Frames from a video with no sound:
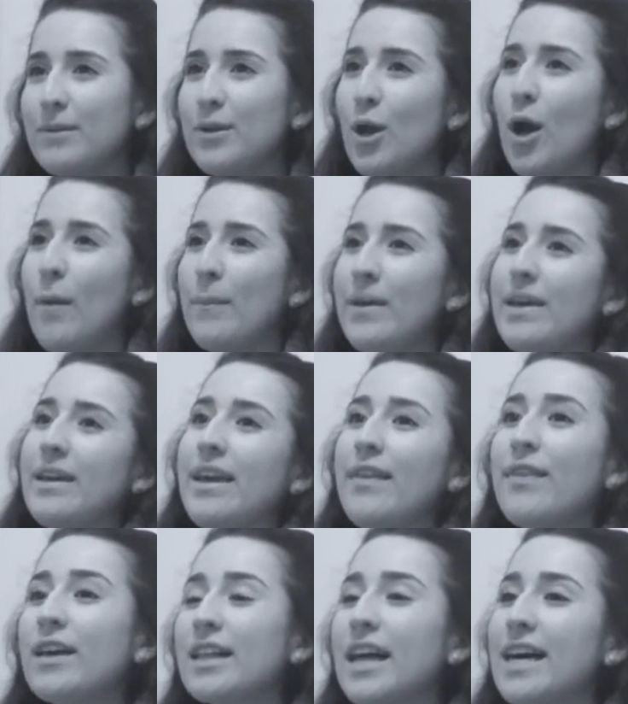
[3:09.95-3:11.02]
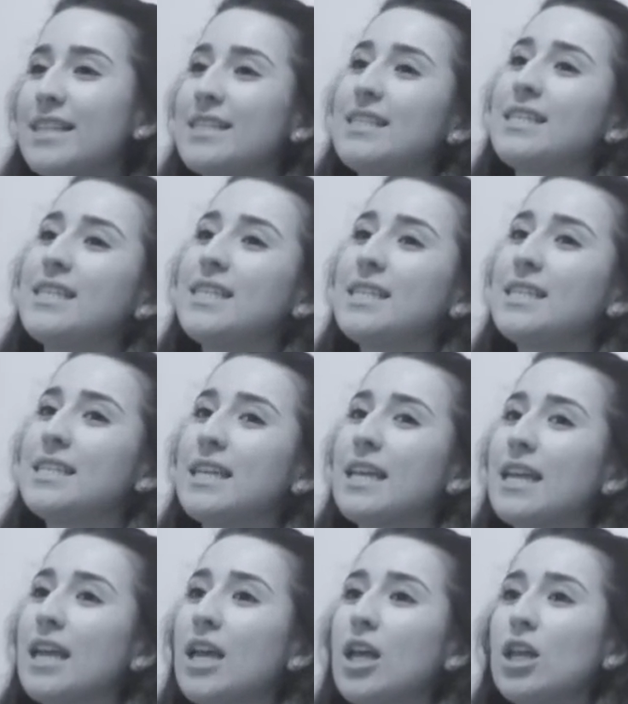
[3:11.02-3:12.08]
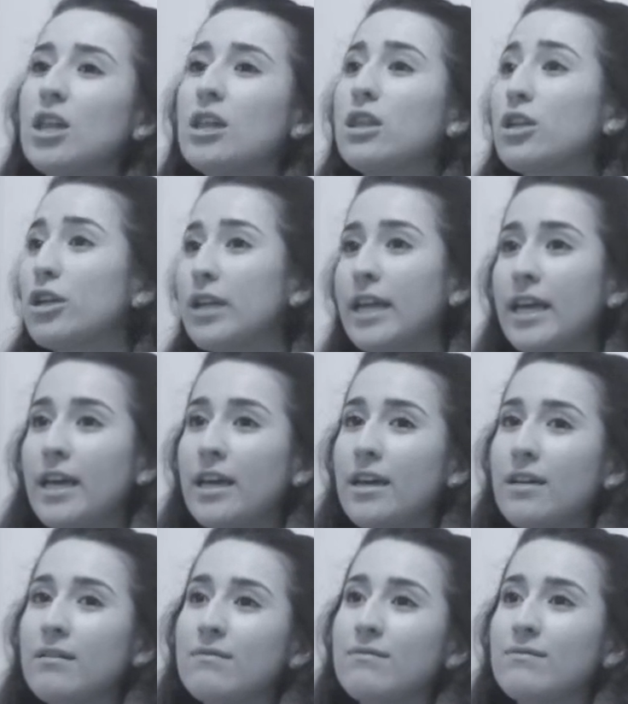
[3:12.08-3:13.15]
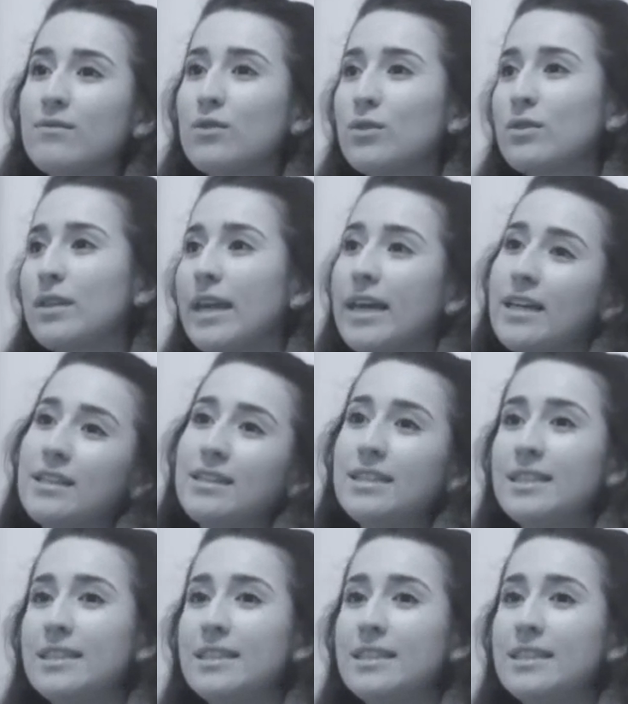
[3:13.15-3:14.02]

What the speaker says: not being in the classes and learning like